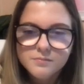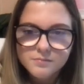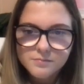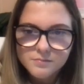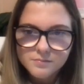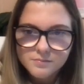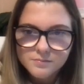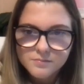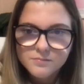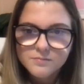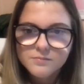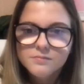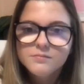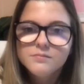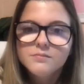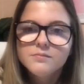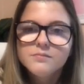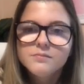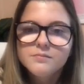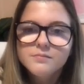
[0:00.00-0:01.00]

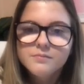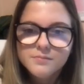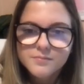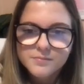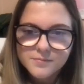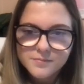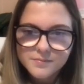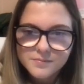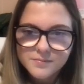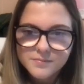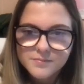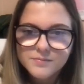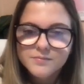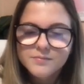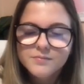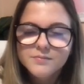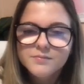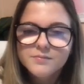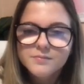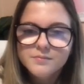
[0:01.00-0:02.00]

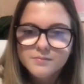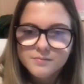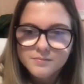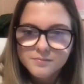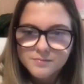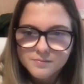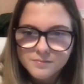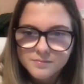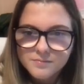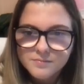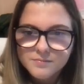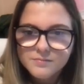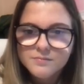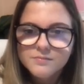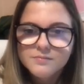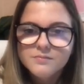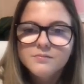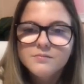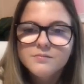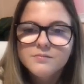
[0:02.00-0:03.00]

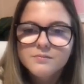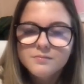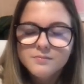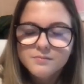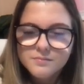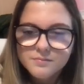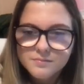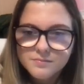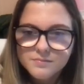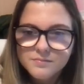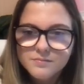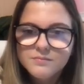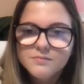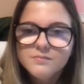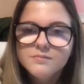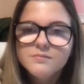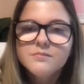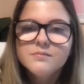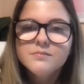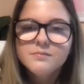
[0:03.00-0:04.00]

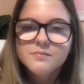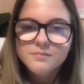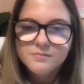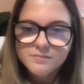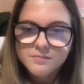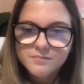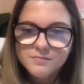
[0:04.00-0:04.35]
This person isn't speaking.